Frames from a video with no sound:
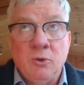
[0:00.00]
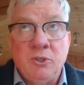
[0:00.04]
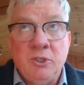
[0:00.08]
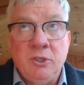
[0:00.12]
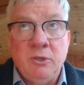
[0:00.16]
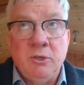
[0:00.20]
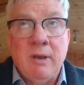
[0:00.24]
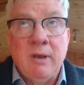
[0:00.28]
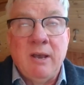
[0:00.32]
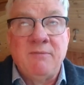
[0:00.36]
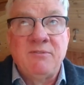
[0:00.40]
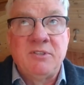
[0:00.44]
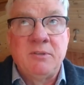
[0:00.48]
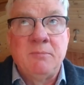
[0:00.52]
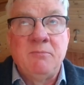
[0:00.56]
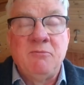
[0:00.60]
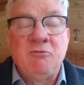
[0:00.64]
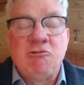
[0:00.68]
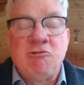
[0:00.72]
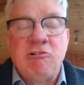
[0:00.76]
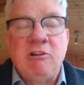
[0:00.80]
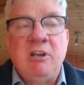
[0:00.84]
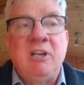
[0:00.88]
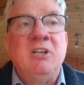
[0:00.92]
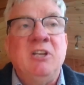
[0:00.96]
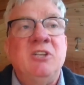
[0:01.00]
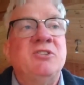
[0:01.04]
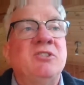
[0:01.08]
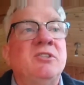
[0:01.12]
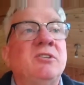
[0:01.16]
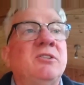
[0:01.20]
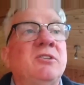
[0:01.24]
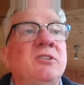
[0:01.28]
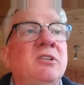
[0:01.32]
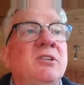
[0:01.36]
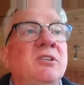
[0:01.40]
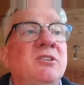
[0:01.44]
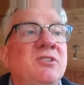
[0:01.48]
or do you have some
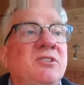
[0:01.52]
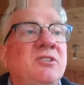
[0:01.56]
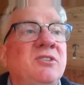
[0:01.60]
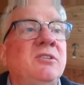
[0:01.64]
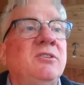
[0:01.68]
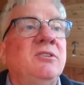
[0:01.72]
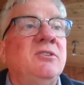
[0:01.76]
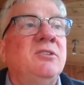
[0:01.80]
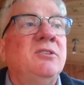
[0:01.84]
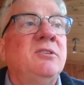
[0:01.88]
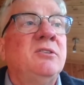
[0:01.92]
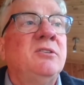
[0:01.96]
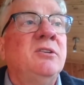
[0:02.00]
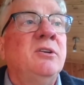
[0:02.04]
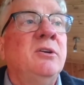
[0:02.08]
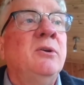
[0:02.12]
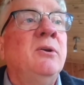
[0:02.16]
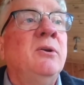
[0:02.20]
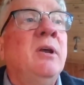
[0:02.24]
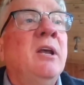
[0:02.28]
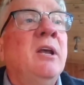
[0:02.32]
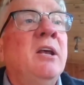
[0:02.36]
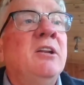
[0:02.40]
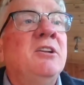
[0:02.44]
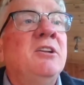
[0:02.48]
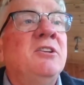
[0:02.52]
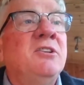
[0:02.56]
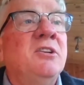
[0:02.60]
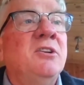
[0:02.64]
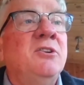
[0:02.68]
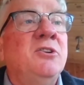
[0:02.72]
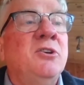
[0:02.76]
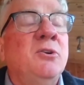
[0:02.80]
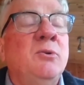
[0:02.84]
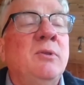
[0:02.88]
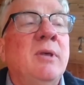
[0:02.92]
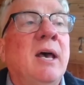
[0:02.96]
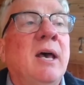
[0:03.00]
triggers to to
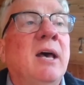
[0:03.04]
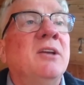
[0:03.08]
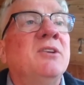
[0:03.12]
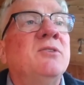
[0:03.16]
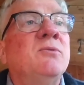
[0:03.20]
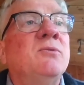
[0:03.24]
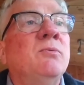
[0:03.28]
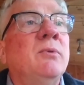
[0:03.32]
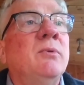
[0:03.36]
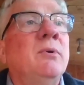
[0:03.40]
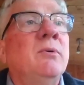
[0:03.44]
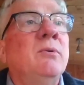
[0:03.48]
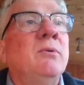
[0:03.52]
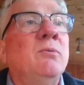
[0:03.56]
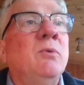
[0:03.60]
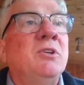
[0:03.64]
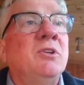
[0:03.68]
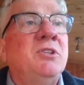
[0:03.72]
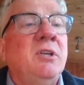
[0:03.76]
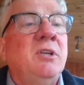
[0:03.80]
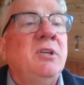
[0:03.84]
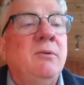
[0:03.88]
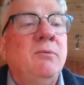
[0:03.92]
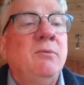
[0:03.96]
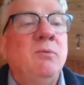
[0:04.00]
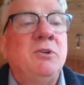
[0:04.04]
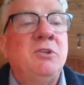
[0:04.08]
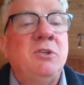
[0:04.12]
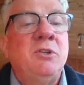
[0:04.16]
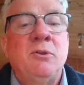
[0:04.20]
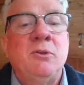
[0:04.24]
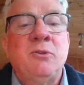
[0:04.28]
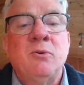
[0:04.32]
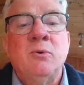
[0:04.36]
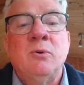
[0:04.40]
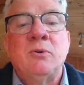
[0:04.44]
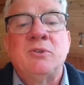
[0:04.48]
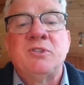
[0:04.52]
do that what are you, what are
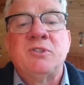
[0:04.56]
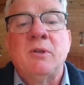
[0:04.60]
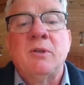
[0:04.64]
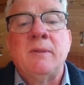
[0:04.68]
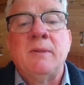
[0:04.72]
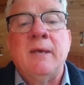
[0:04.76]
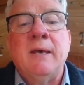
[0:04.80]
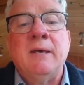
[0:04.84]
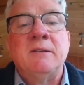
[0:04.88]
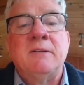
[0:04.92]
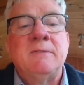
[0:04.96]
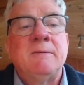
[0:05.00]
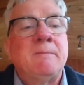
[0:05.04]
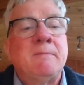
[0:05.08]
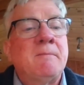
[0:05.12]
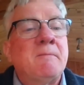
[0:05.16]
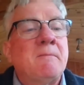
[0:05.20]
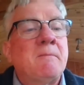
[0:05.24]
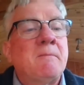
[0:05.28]
your thoughts on that